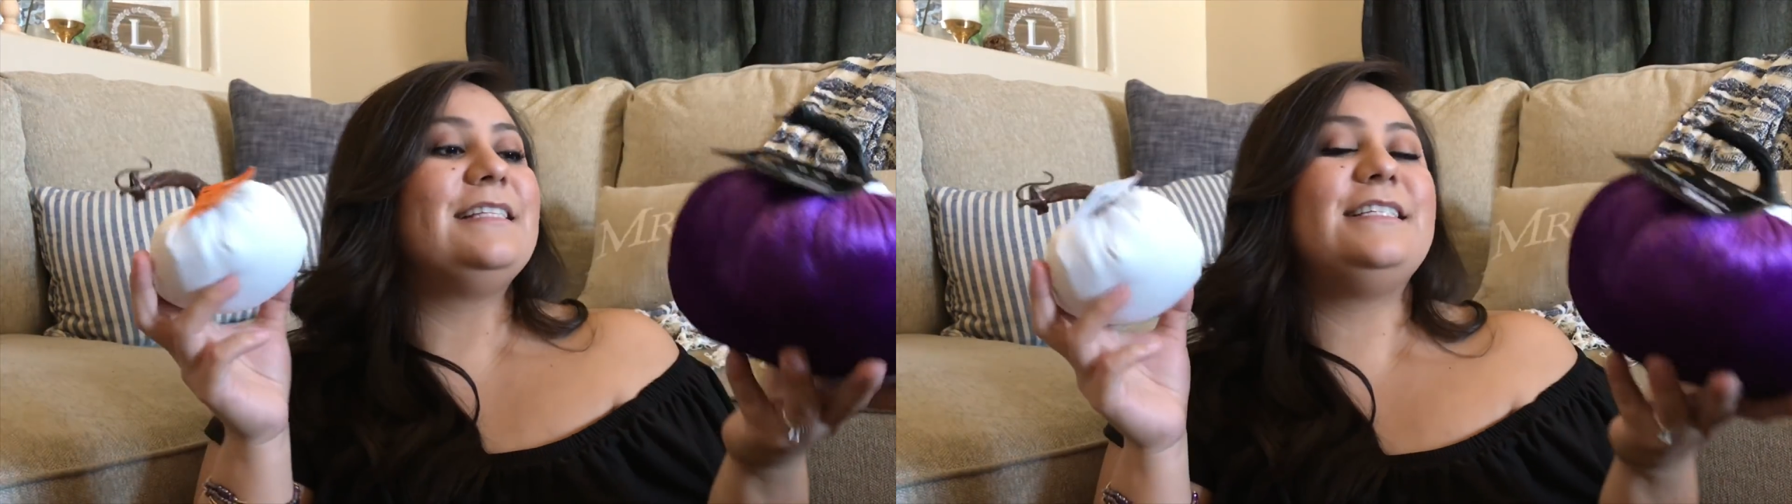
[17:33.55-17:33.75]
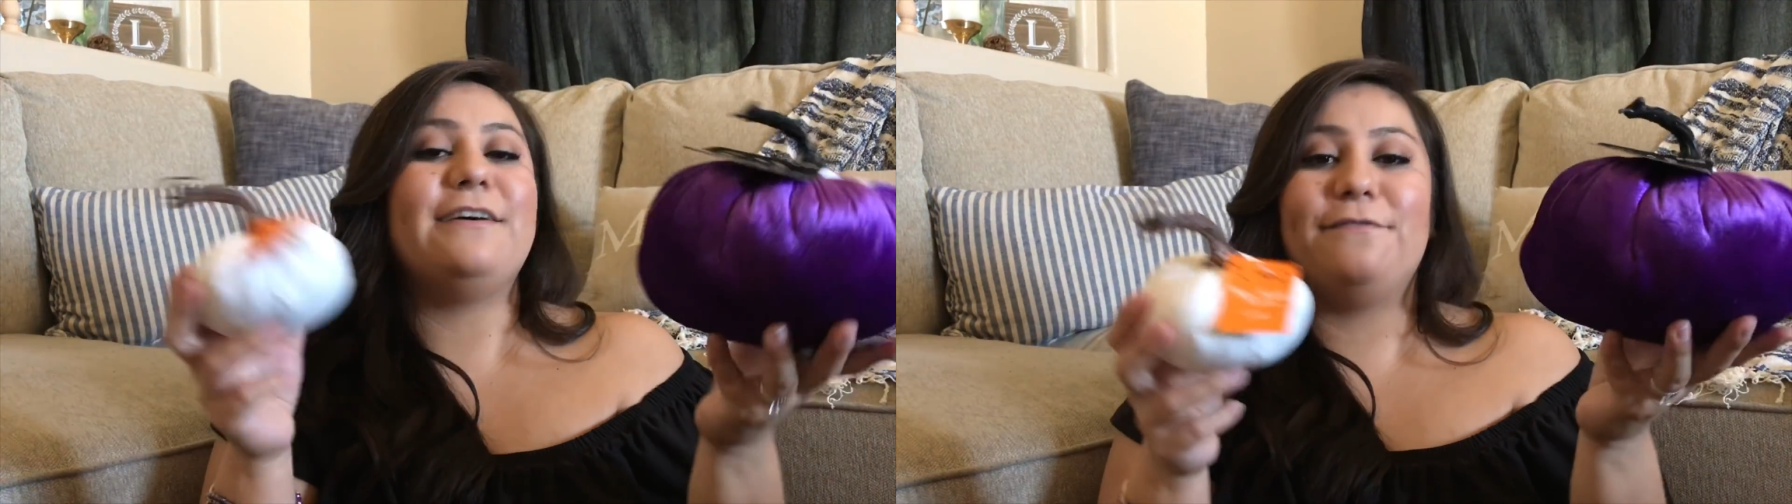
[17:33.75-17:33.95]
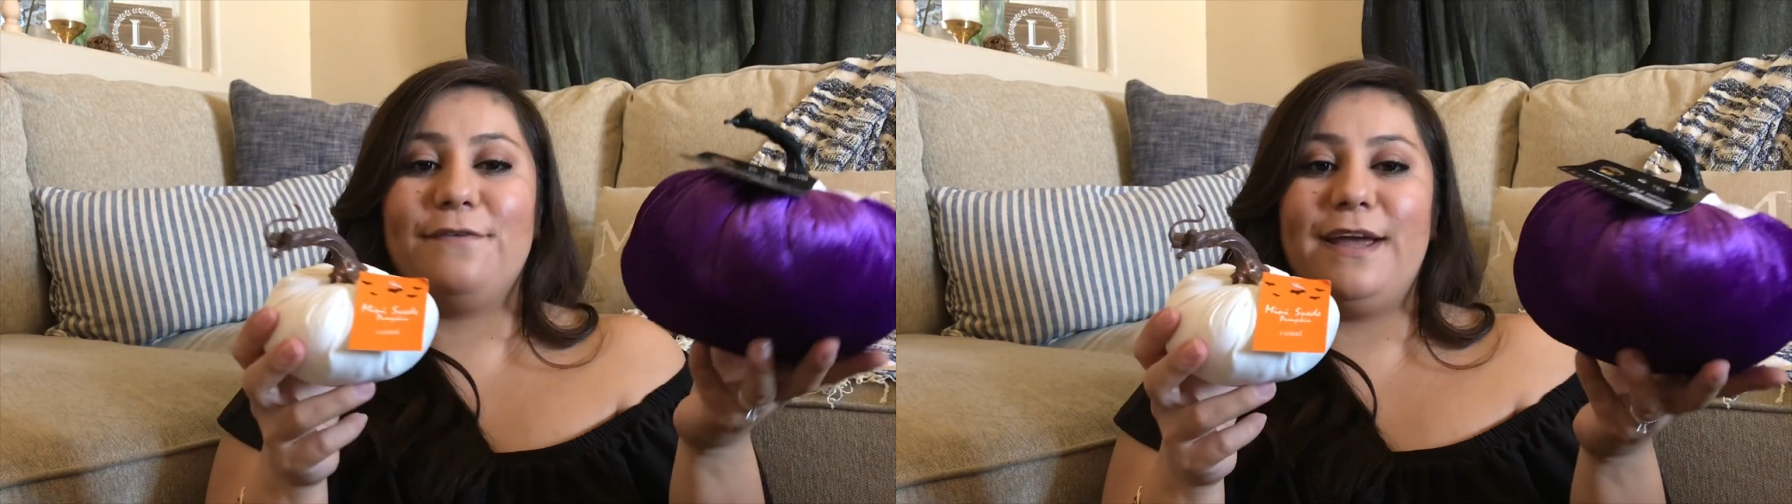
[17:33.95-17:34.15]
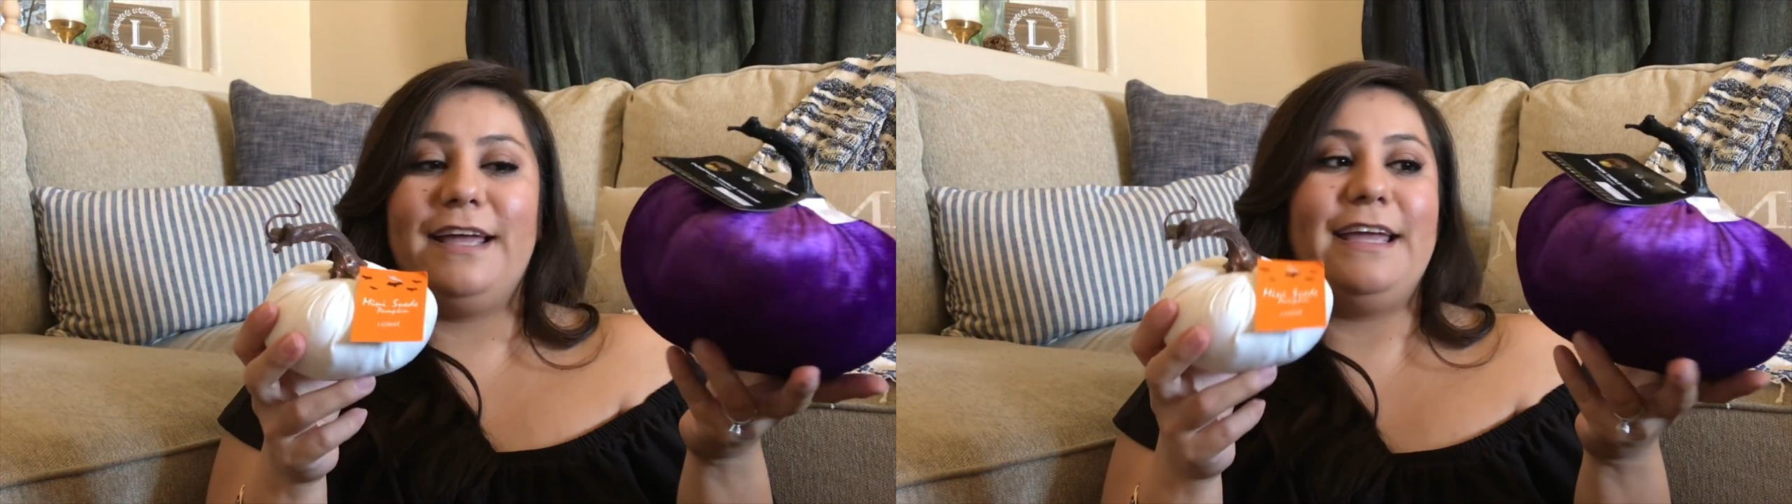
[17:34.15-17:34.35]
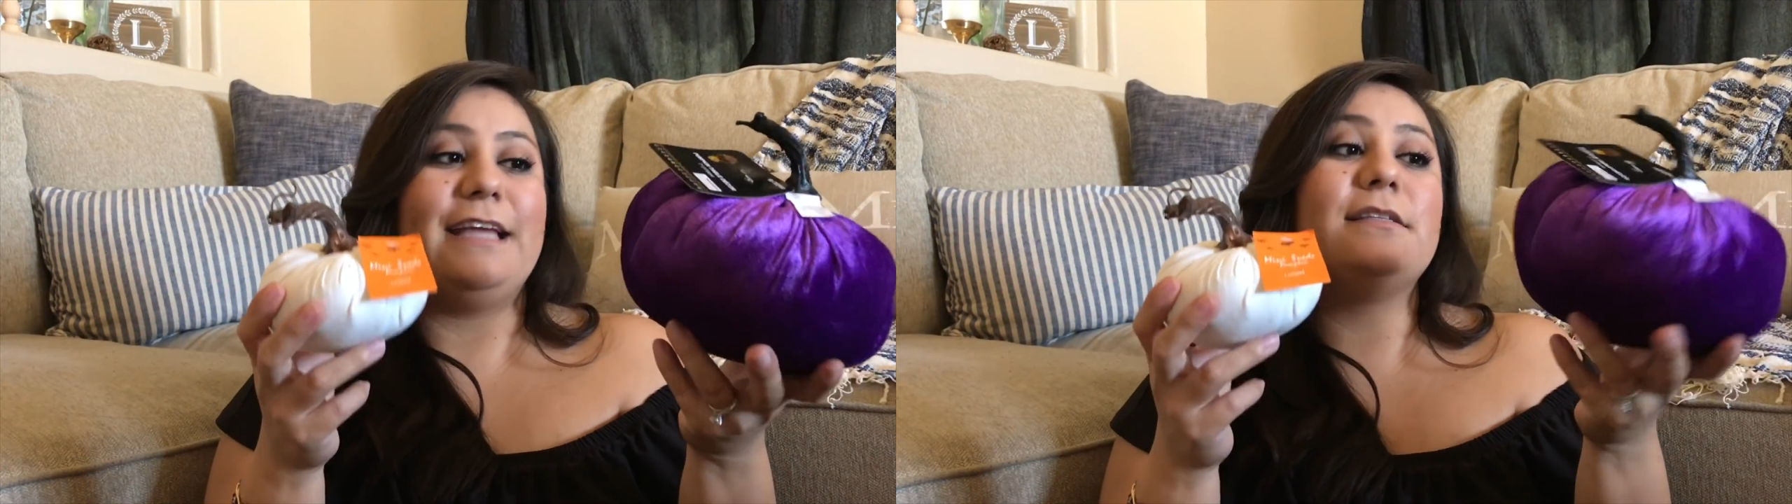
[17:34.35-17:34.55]

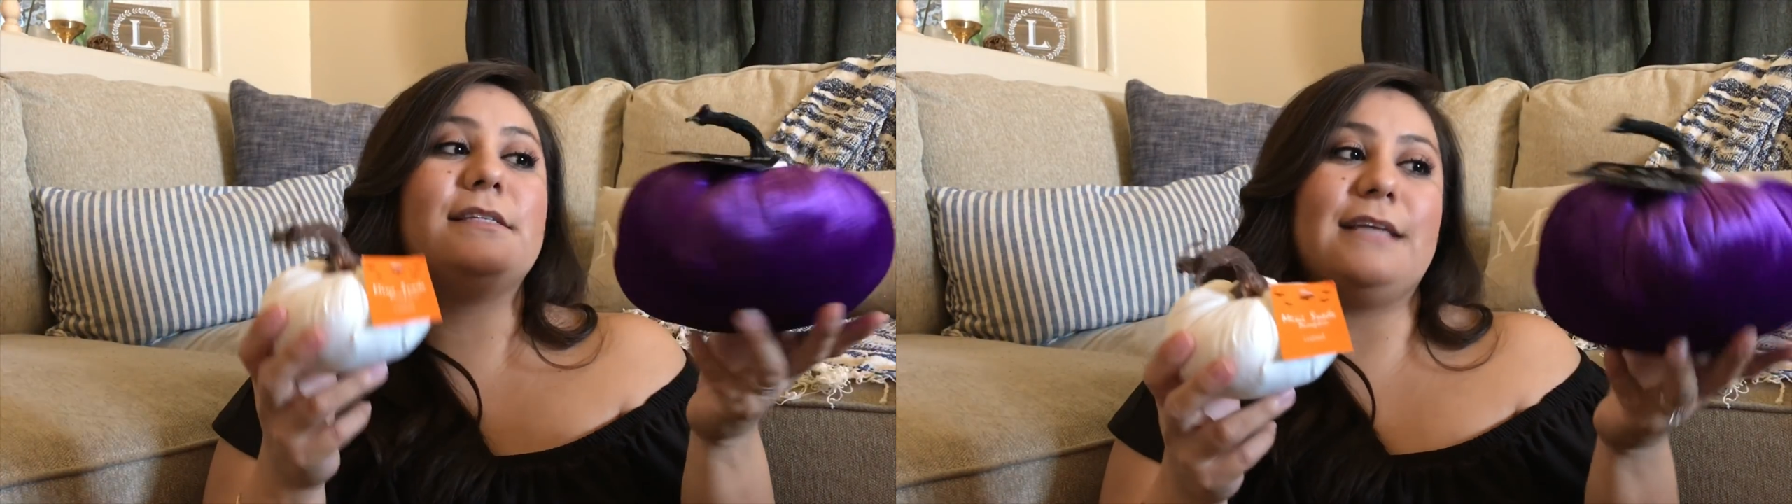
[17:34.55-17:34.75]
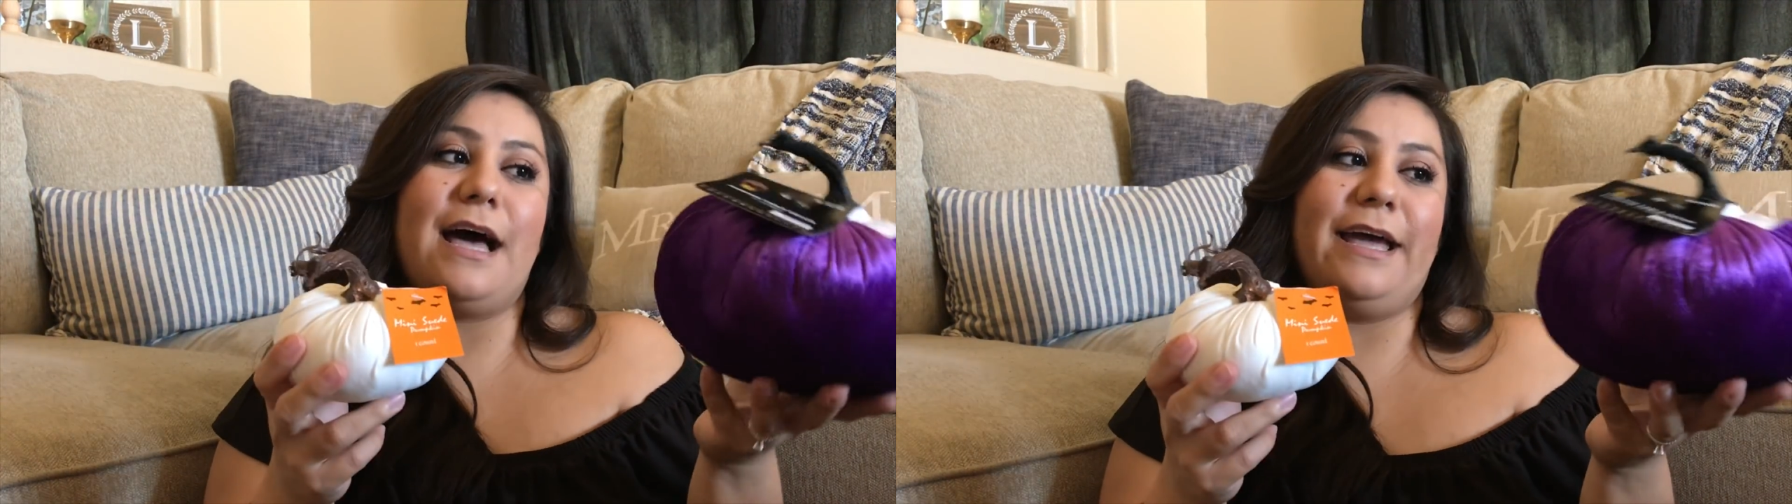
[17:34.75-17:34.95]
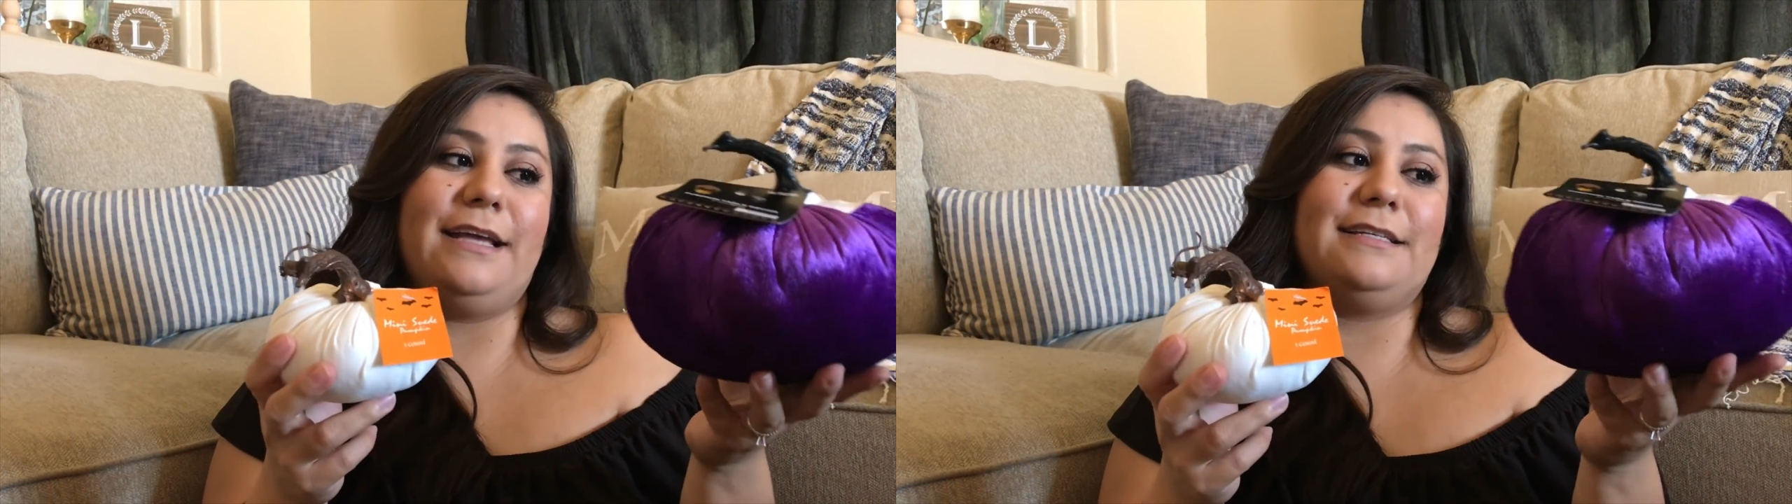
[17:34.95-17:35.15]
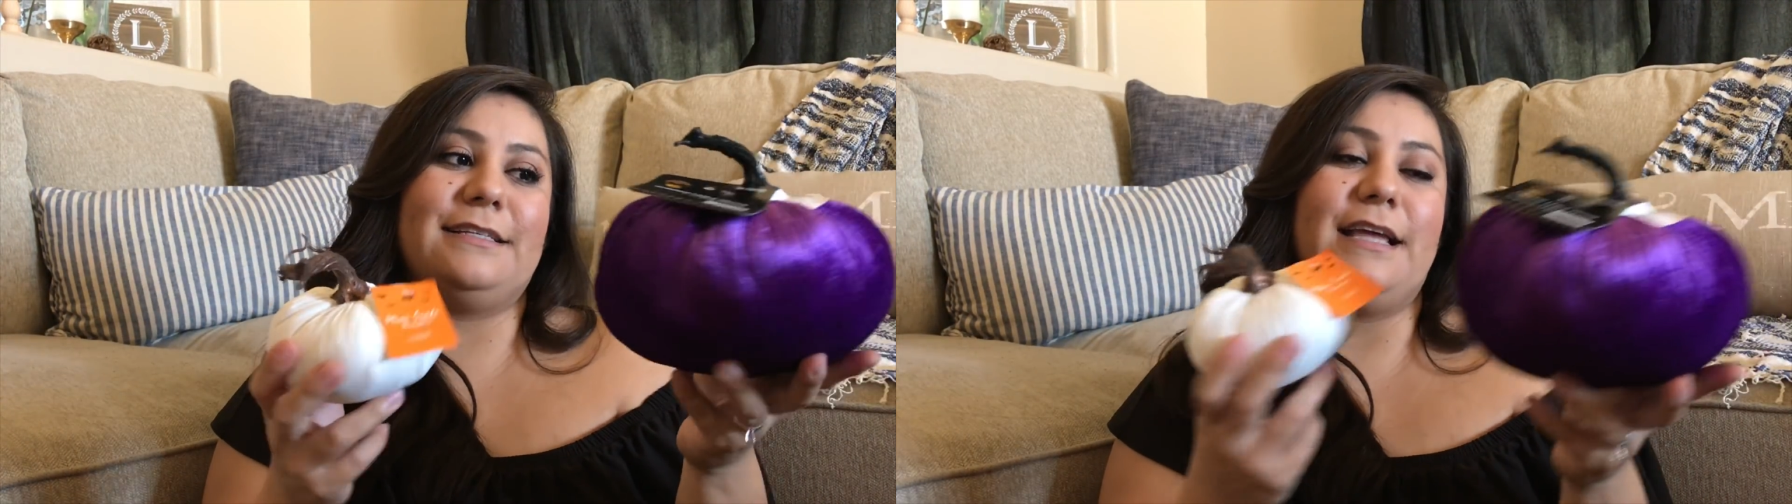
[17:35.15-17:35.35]
different in size.